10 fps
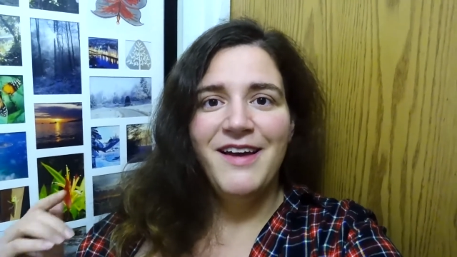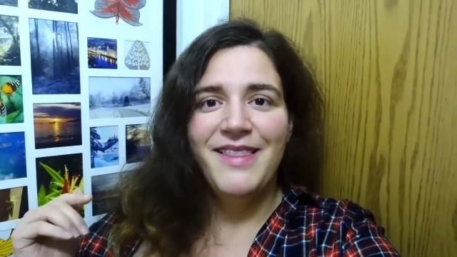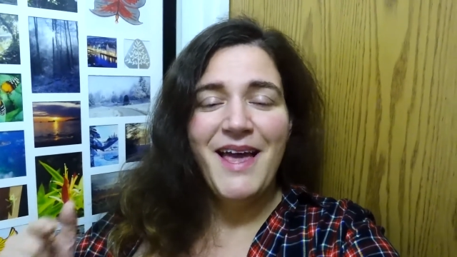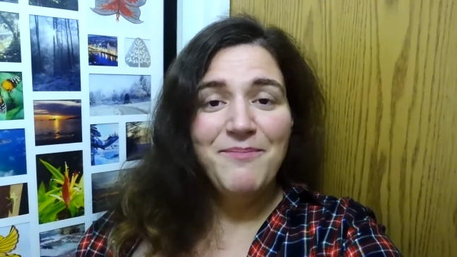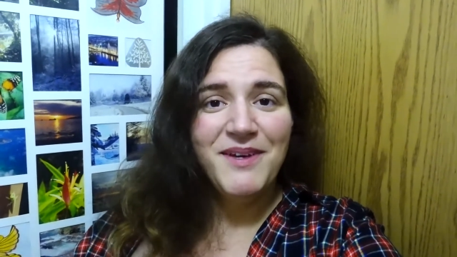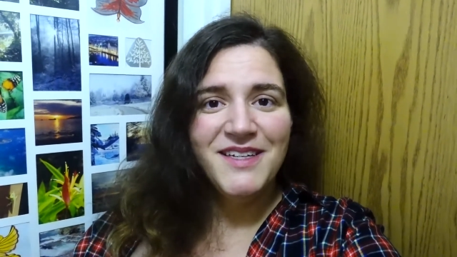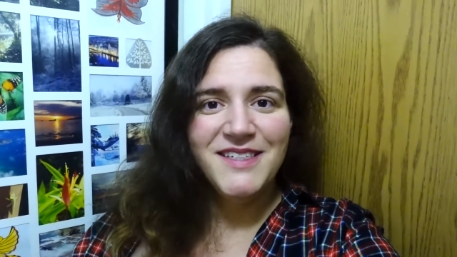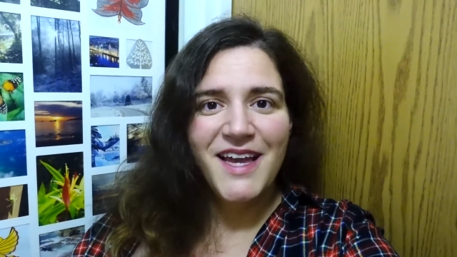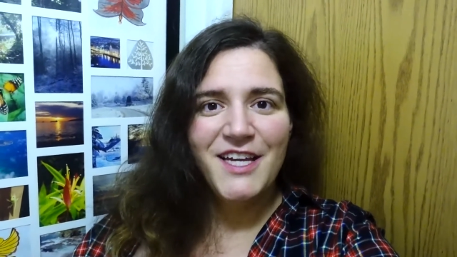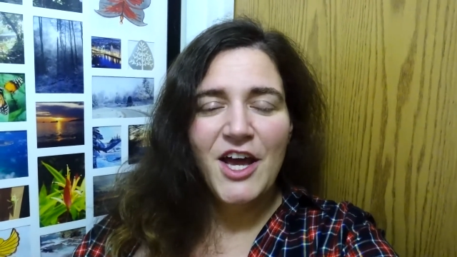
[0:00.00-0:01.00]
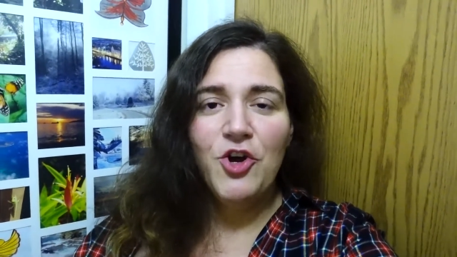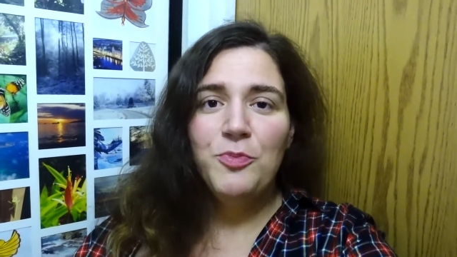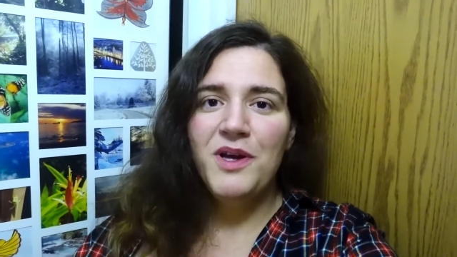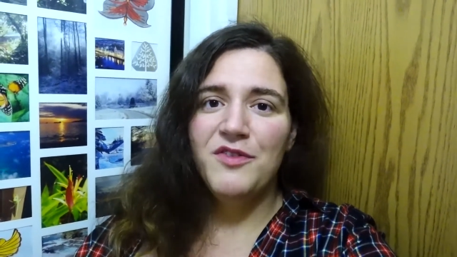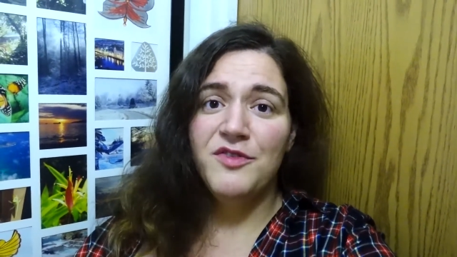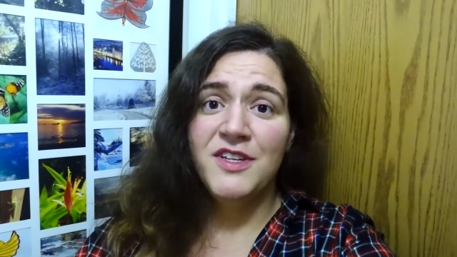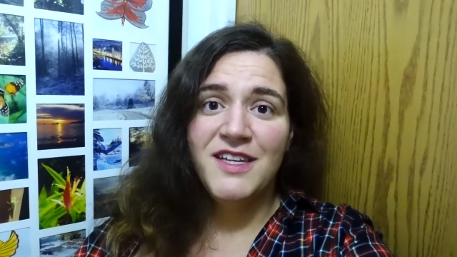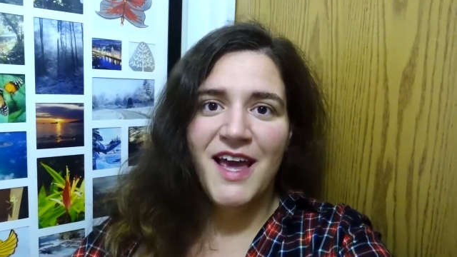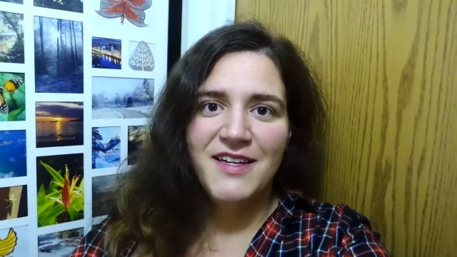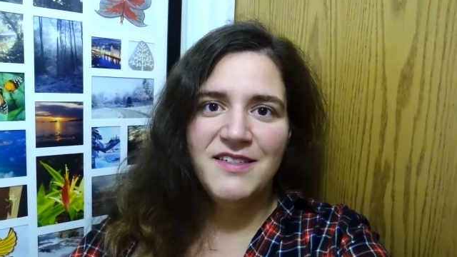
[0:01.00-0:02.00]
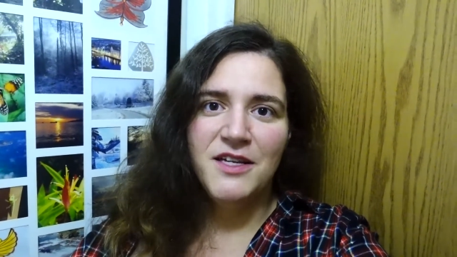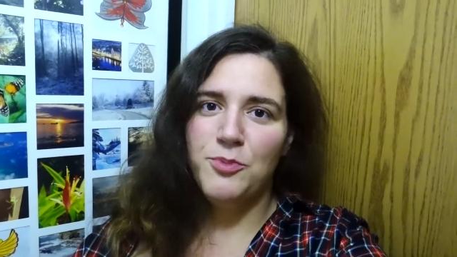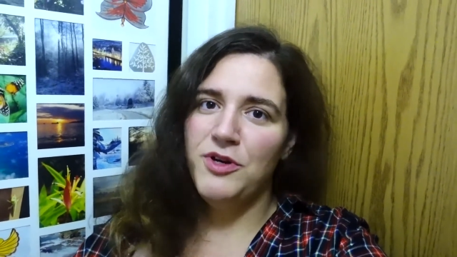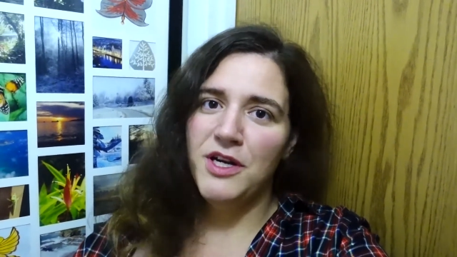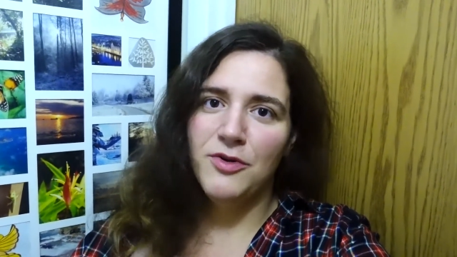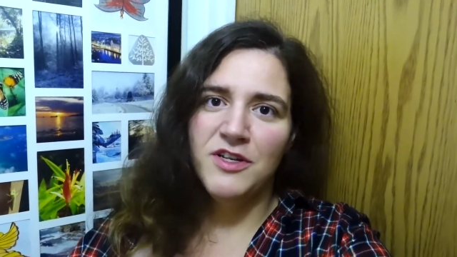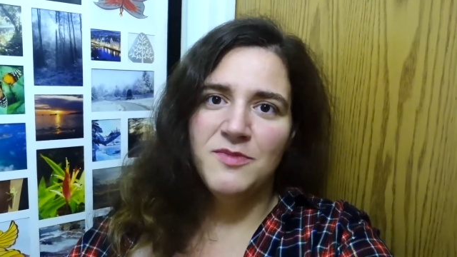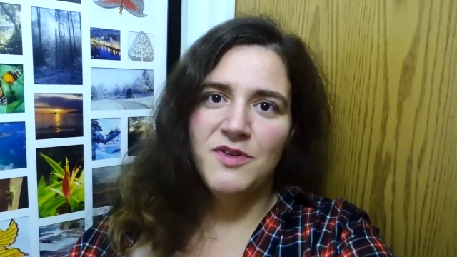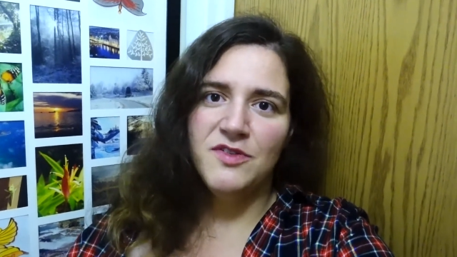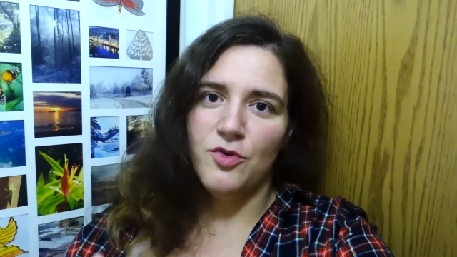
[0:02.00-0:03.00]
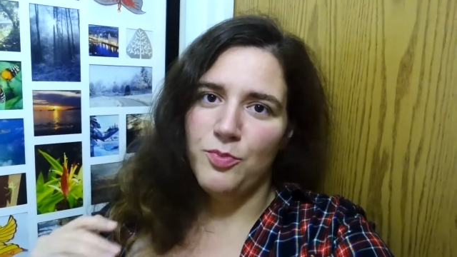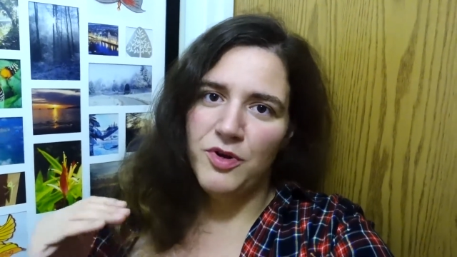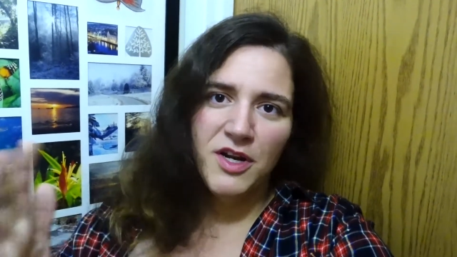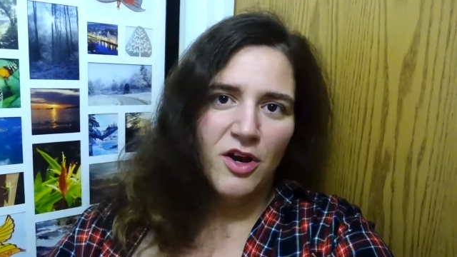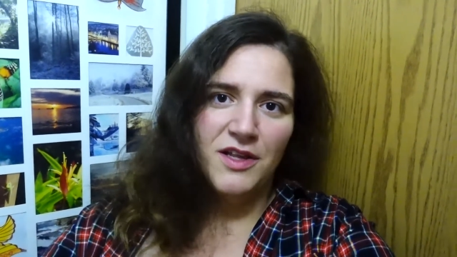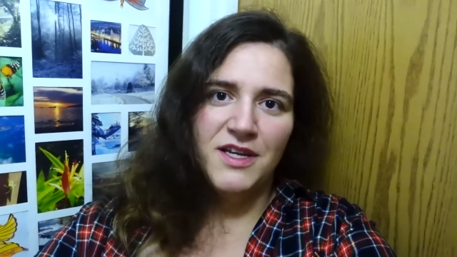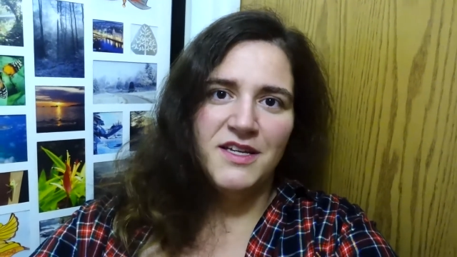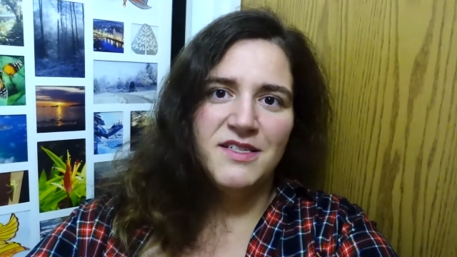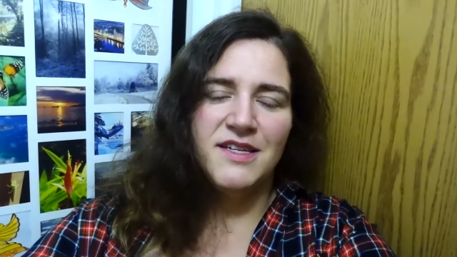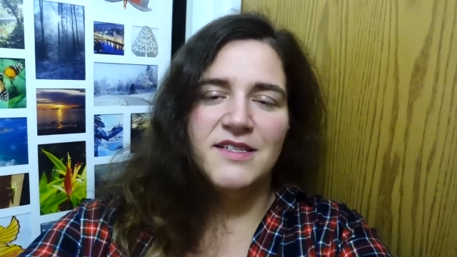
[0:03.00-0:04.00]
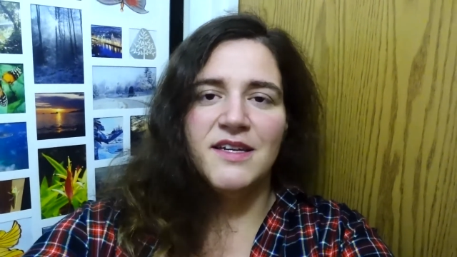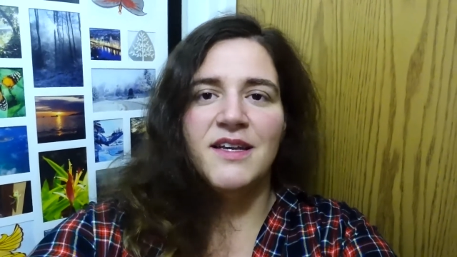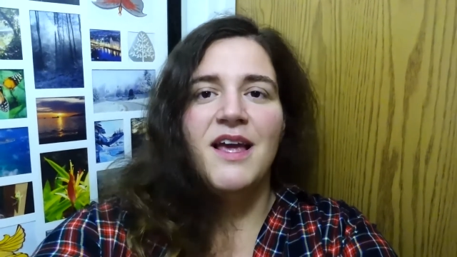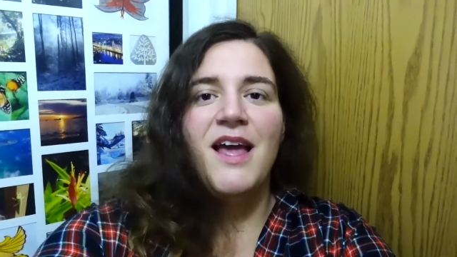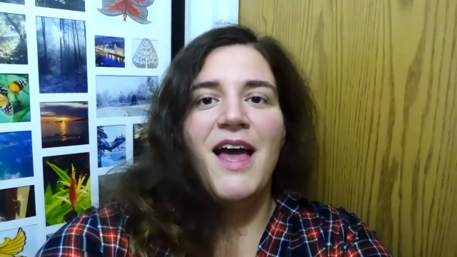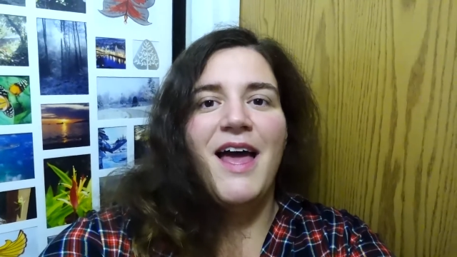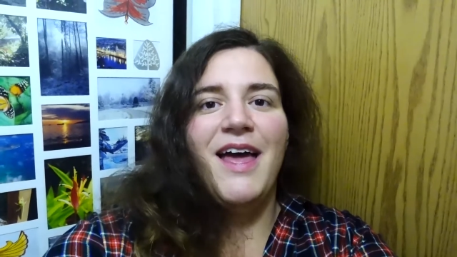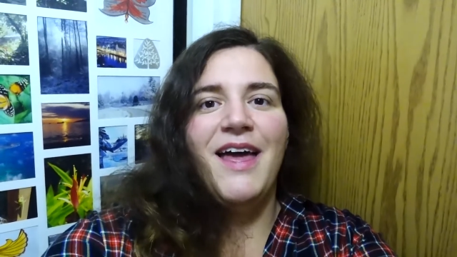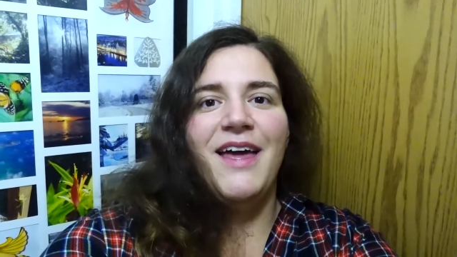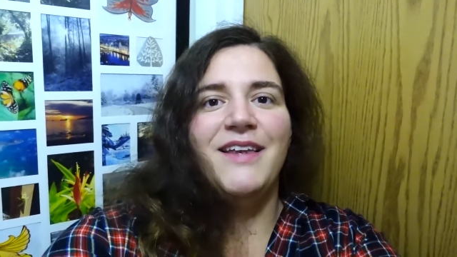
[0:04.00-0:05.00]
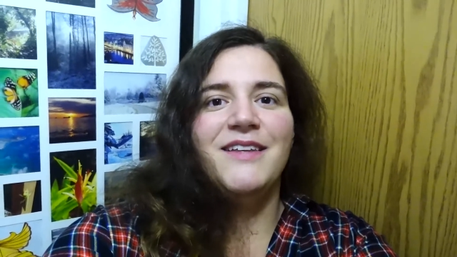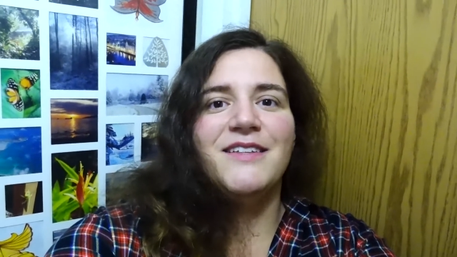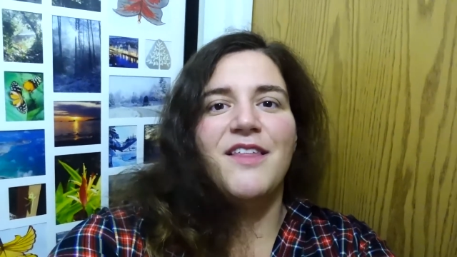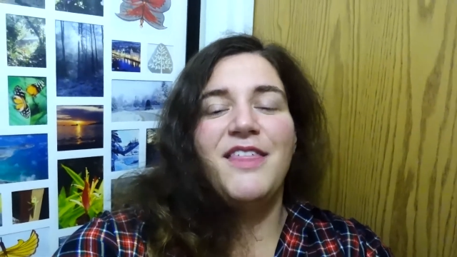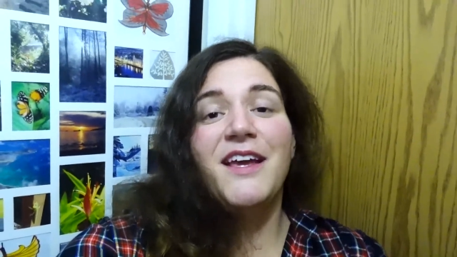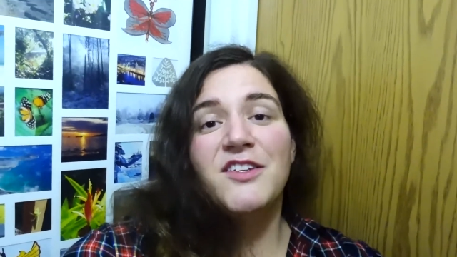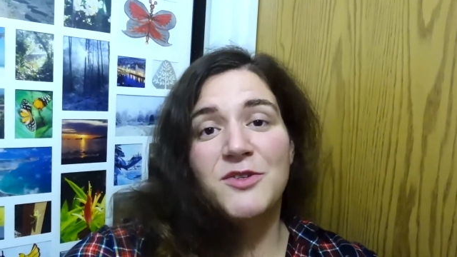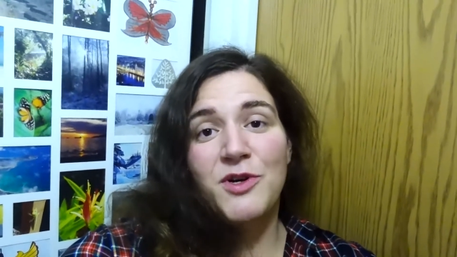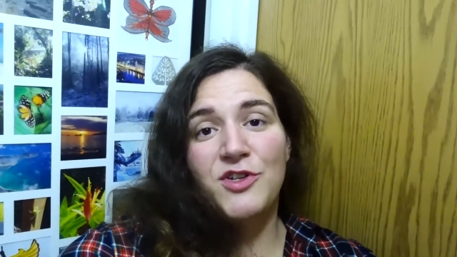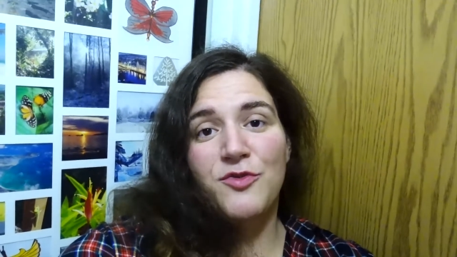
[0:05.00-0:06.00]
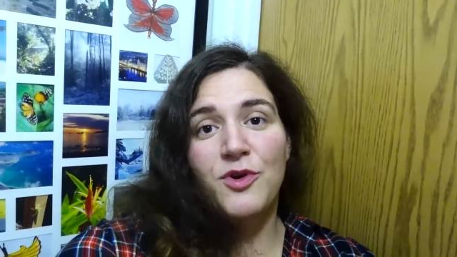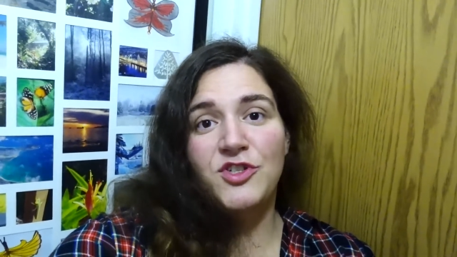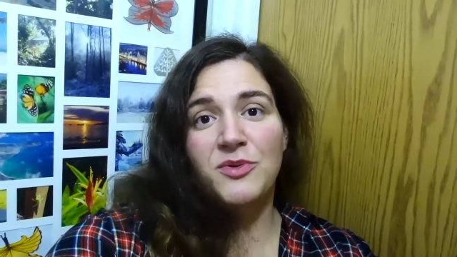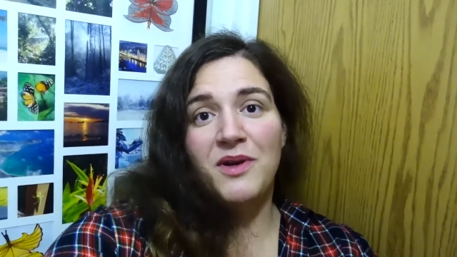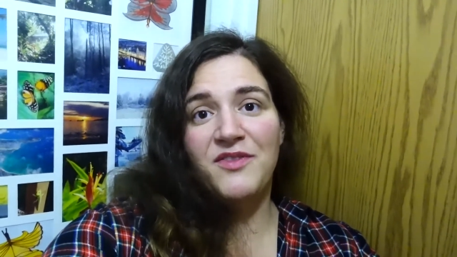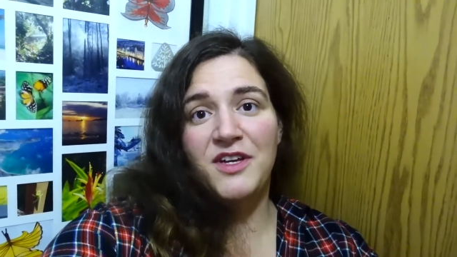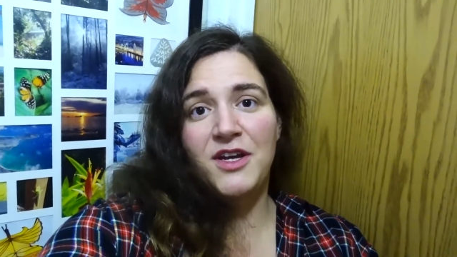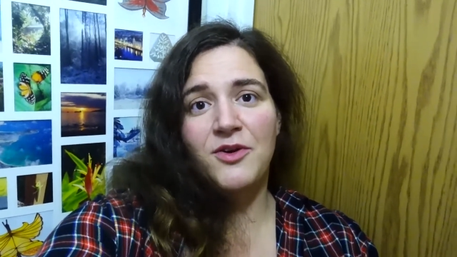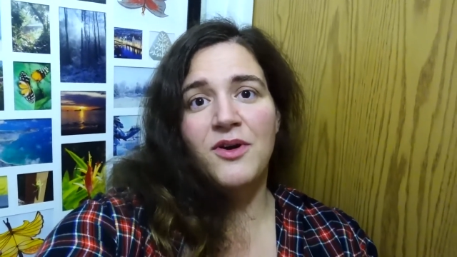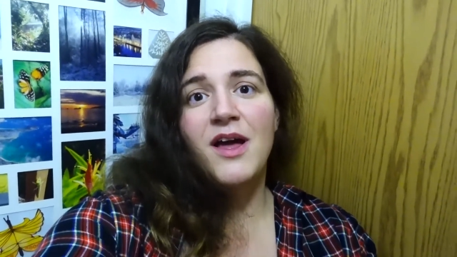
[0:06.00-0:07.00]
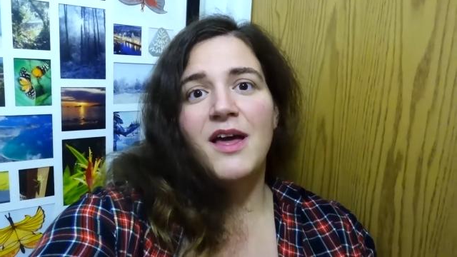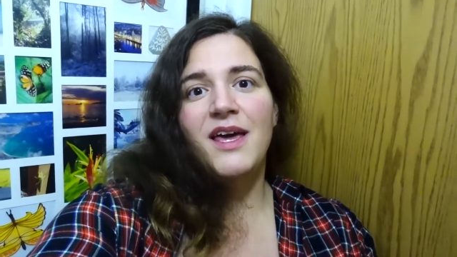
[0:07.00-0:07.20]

That being said, I hope you have a fantastic pre-Christmas or pre-holiday season, and thank you so much for watching my video.